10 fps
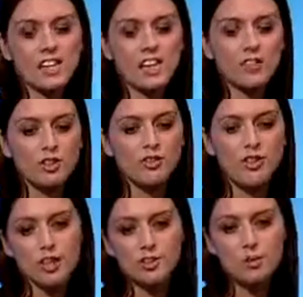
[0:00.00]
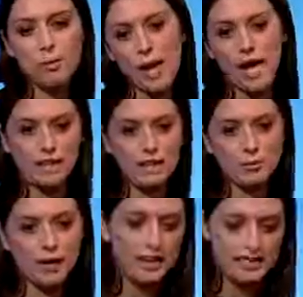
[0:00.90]
isn't it, if you fail to plan,
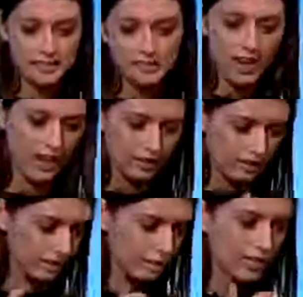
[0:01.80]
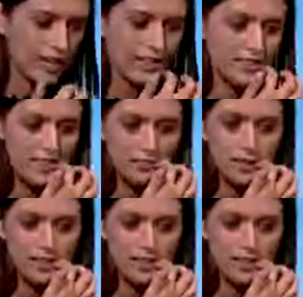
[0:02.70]
then plan to fail and all that kind of stuff.